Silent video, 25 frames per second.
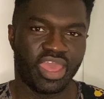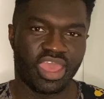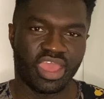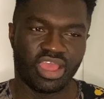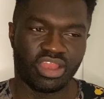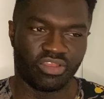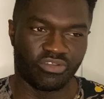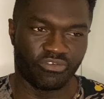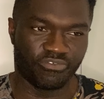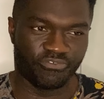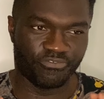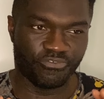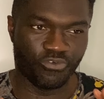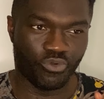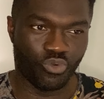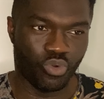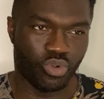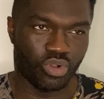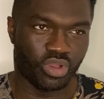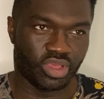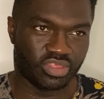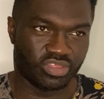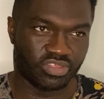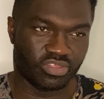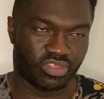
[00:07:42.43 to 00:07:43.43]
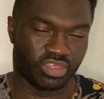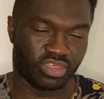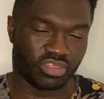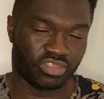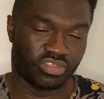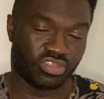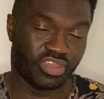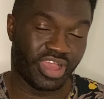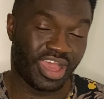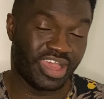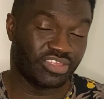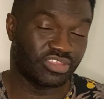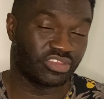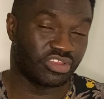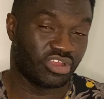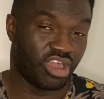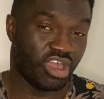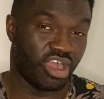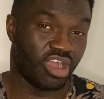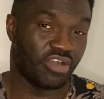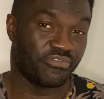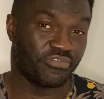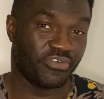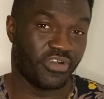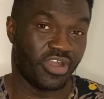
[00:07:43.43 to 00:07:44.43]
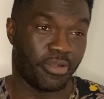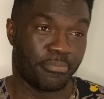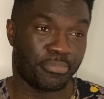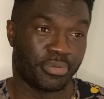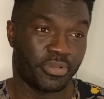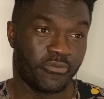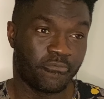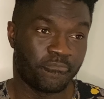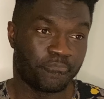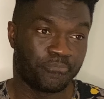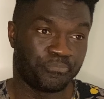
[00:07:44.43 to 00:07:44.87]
And the full, a size and a half up,